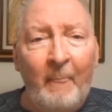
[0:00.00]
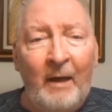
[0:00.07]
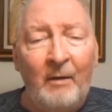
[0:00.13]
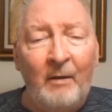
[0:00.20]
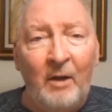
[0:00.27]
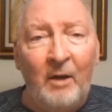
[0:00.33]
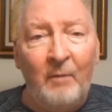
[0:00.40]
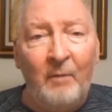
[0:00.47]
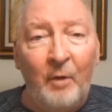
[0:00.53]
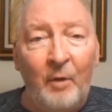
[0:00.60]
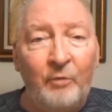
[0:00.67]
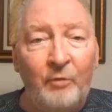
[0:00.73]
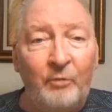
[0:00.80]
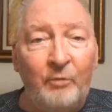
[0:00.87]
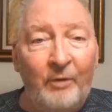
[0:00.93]
And
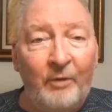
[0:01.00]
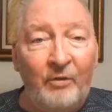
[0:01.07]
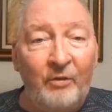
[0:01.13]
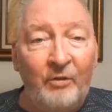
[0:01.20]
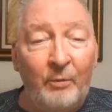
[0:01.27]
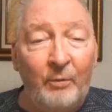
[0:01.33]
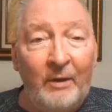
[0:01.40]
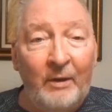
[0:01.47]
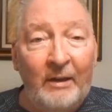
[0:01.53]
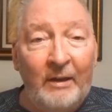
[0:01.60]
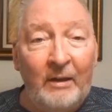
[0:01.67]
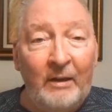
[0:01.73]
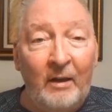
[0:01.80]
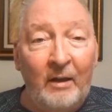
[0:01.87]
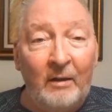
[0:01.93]
most Christians
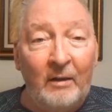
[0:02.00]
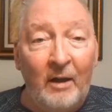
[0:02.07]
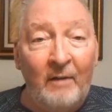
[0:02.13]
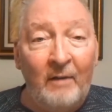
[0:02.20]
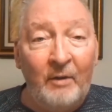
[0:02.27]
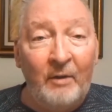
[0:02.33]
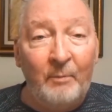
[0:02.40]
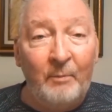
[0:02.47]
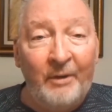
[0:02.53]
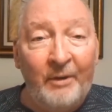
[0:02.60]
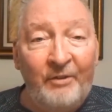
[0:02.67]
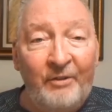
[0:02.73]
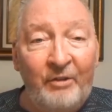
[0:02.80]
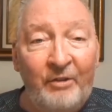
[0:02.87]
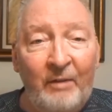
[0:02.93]
really love and
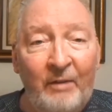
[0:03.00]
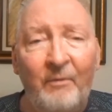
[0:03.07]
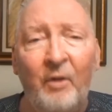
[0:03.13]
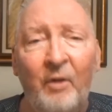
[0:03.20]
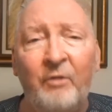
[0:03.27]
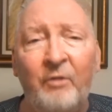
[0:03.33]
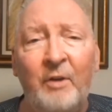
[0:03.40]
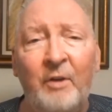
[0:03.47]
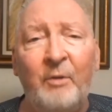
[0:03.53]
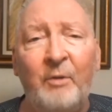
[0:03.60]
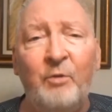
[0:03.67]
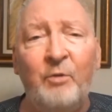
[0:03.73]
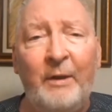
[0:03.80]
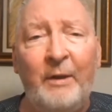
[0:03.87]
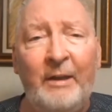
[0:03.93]
appreciate verse
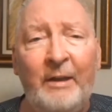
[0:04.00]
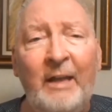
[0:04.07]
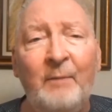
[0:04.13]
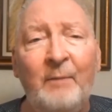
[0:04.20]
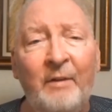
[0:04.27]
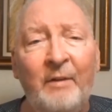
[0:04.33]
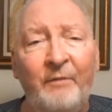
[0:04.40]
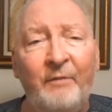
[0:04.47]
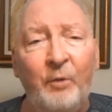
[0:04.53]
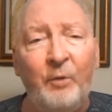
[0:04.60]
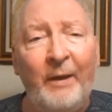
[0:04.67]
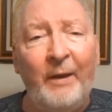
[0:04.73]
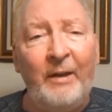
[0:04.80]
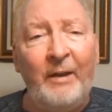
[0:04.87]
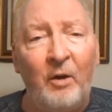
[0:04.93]
number 28. But if
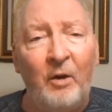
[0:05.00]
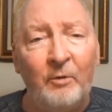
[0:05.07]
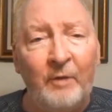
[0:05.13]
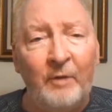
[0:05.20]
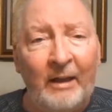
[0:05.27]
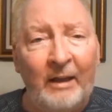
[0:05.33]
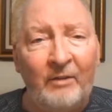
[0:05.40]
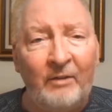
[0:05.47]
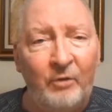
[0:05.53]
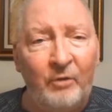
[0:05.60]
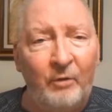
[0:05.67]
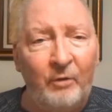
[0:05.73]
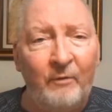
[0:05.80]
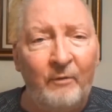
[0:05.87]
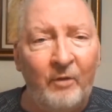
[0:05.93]
you read on the
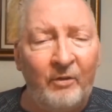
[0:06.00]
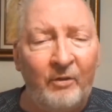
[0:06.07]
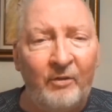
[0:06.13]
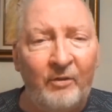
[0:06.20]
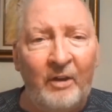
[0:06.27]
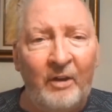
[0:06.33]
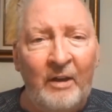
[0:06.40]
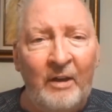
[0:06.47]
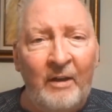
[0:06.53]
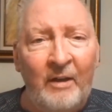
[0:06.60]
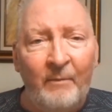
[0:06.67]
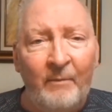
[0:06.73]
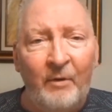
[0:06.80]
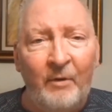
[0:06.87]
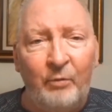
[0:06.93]
next two verses,
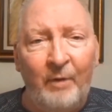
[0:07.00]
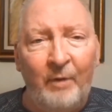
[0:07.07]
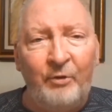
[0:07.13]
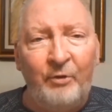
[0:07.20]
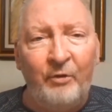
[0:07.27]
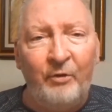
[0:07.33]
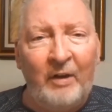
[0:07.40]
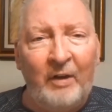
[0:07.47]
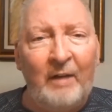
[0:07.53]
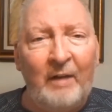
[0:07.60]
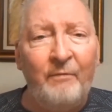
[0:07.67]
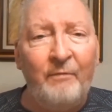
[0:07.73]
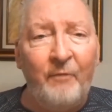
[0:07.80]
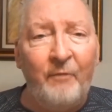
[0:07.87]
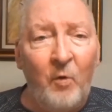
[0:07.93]
the scripture
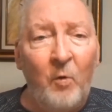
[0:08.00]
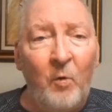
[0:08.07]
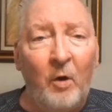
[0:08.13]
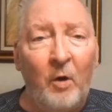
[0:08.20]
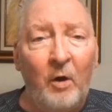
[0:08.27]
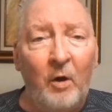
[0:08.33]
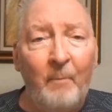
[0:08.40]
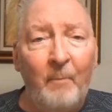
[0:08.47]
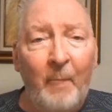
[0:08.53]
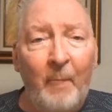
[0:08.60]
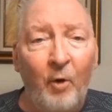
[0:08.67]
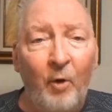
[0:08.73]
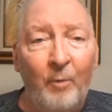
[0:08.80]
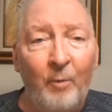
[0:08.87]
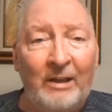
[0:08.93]
said, for,
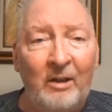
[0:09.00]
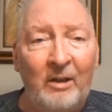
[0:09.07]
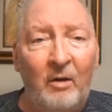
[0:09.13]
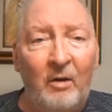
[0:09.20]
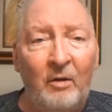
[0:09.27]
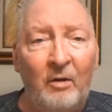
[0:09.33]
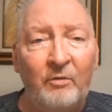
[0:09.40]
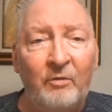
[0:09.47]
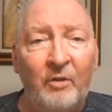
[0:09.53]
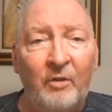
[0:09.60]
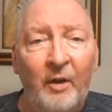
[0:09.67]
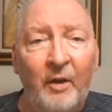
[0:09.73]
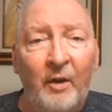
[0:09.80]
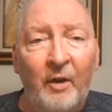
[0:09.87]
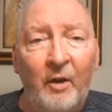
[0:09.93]
or because,
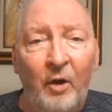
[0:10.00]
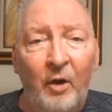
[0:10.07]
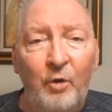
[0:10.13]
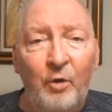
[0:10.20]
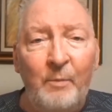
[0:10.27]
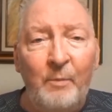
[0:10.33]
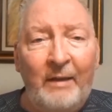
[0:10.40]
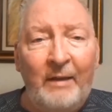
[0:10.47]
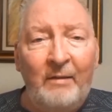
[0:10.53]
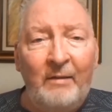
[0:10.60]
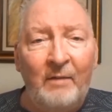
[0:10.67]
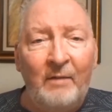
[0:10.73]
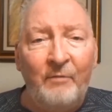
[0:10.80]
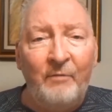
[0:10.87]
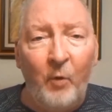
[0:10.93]
whom he
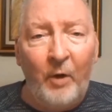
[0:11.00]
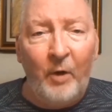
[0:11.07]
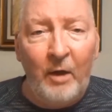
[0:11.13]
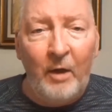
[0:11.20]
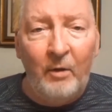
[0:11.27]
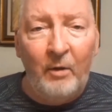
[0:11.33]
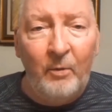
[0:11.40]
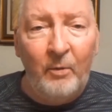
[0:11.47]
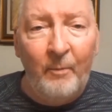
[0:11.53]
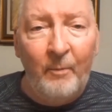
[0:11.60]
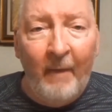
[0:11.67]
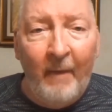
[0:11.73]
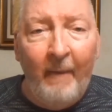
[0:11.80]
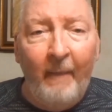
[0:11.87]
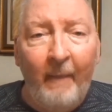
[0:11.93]
did
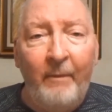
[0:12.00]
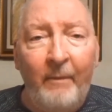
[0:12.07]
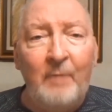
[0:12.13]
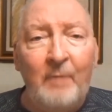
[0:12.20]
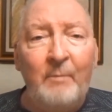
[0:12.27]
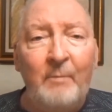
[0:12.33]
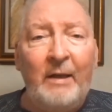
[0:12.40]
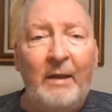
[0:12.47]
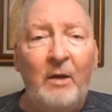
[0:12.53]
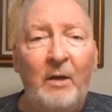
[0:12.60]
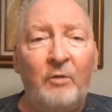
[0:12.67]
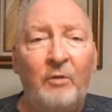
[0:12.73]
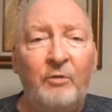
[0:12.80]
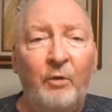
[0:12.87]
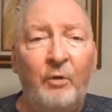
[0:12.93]
foreknow, them he
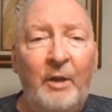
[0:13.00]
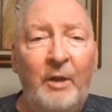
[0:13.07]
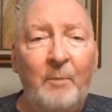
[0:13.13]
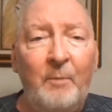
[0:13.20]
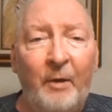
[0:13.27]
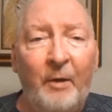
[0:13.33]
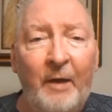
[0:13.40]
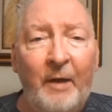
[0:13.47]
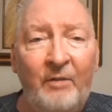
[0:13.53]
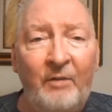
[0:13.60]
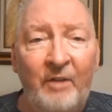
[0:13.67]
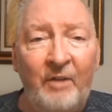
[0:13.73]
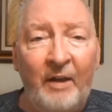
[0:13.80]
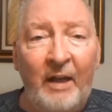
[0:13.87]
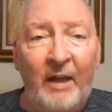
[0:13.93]
also did
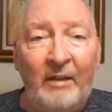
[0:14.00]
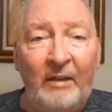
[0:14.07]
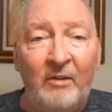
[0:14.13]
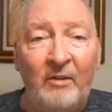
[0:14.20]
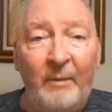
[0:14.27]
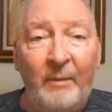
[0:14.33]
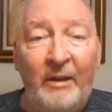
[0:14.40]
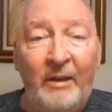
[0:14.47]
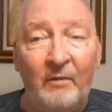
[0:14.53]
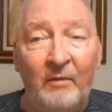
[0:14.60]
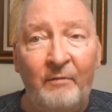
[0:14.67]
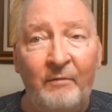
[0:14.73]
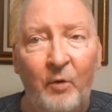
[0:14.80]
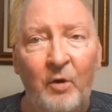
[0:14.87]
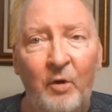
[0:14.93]
predestinate to be
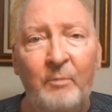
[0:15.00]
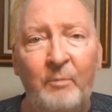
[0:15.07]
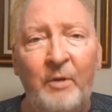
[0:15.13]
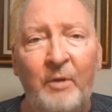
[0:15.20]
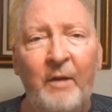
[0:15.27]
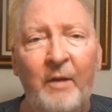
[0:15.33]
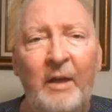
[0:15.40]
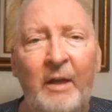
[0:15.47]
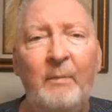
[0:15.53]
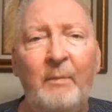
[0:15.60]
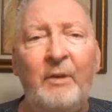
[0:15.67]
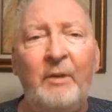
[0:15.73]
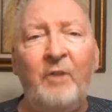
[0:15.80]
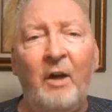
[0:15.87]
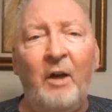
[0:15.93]
conformed to the
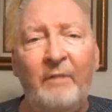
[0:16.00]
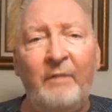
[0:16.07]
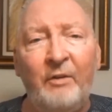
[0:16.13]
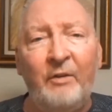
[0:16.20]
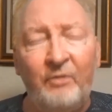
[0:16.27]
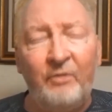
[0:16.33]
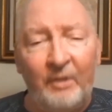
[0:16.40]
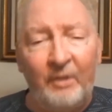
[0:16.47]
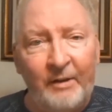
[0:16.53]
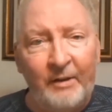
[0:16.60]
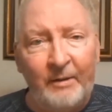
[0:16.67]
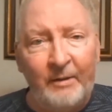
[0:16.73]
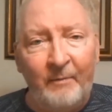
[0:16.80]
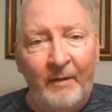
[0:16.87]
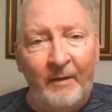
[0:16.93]
image of his
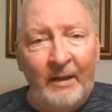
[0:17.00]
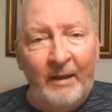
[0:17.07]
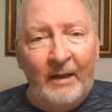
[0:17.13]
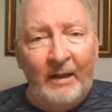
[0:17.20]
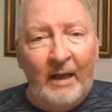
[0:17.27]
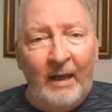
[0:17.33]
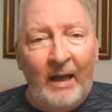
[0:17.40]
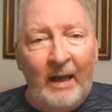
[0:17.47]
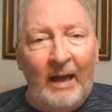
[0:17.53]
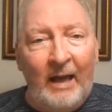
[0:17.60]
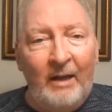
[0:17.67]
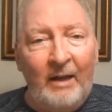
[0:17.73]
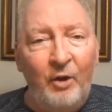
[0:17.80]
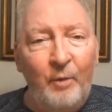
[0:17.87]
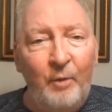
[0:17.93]
Son.
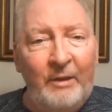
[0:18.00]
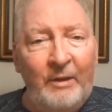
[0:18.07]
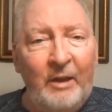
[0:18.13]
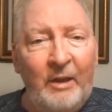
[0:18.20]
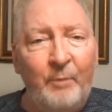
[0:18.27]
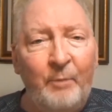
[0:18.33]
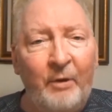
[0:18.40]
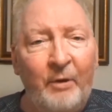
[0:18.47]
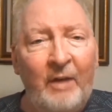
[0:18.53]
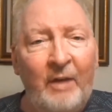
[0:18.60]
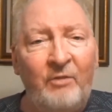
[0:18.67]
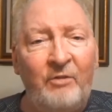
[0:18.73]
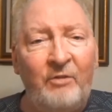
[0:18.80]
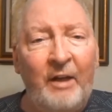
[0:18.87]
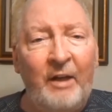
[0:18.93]
And whom he did
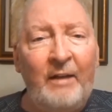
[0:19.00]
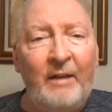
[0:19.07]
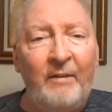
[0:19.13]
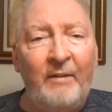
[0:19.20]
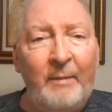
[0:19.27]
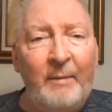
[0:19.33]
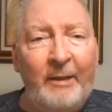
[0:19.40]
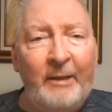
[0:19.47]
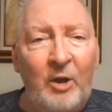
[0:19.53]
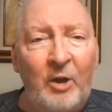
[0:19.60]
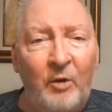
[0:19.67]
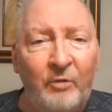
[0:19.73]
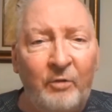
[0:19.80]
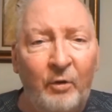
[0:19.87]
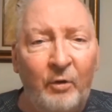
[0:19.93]
predestinate, them he
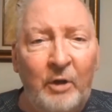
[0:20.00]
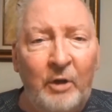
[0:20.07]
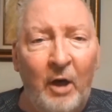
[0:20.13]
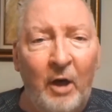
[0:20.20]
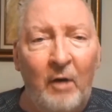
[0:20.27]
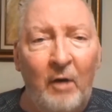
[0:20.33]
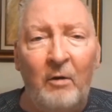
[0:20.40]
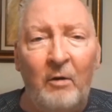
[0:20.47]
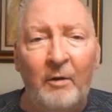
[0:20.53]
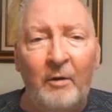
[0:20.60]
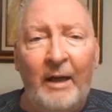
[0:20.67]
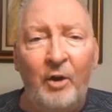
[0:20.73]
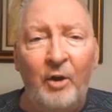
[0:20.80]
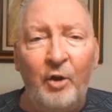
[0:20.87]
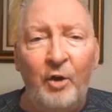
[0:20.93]
also
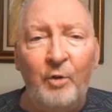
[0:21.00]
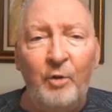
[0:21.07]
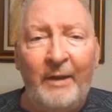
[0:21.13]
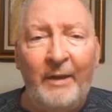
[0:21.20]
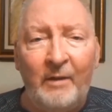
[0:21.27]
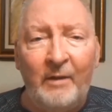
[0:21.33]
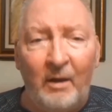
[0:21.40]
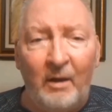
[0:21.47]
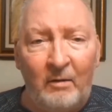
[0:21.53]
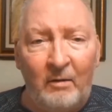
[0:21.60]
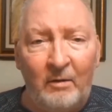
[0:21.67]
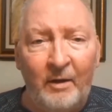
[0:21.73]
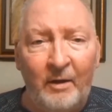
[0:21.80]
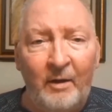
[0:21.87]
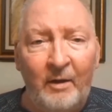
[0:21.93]
called, and whom he
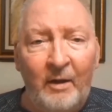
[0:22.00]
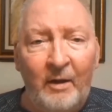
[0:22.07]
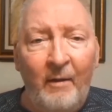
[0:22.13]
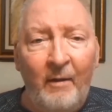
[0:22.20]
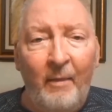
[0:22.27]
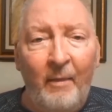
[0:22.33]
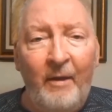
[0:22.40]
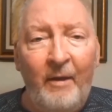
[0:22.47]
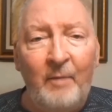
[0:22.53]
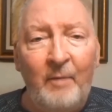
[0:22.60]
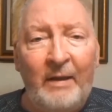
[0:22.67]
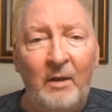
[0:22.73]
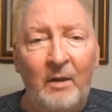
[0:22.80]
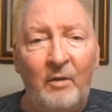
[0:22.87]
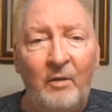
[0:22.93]
called,
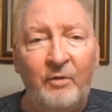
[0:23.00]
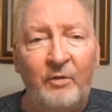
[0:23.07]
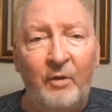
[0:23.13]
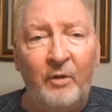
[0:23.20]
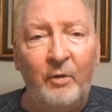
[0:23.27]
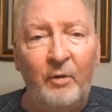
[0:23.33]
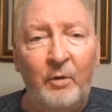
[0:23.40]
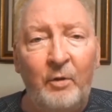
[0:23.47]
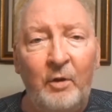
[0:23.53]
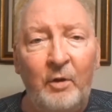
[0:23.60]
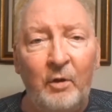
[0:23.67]
them he also